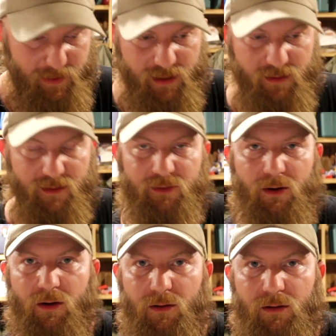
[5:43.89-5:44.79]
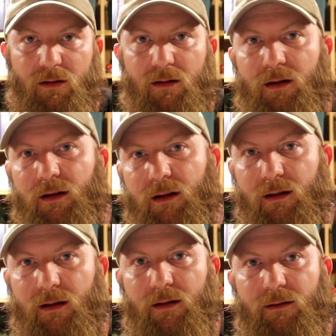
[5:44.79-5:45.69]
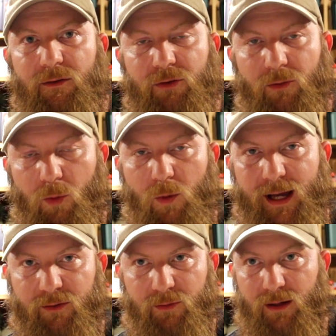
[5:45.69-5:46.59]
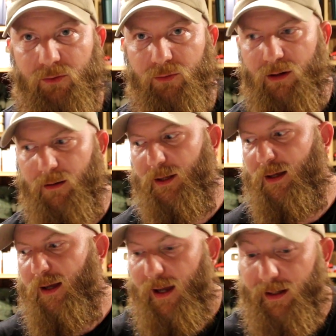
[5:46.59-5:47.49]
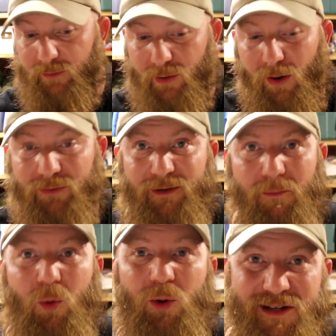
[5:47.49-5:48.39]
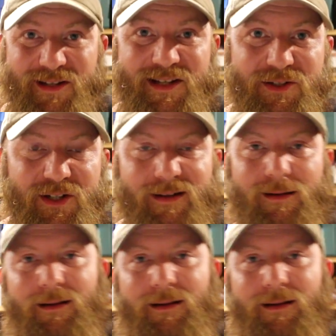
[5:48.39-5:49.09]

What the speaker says: making this call to circle the wagons around Trump, and it's causing more dissension